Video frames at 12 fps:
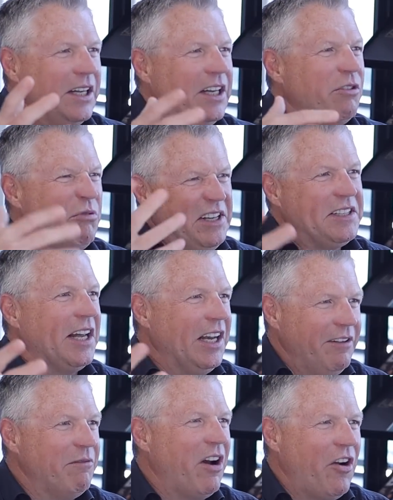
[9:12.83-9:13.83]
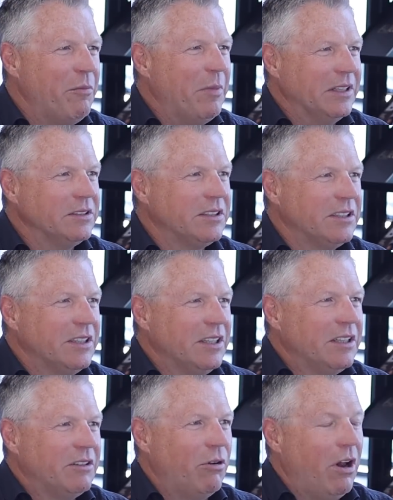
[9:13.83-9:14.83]
a retail environment
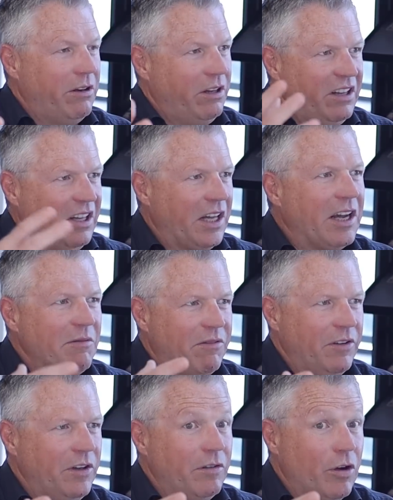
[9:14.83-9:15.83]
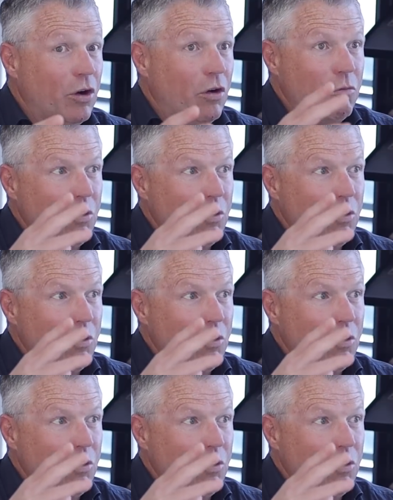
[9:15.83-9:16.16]
rather than the comfort of your home,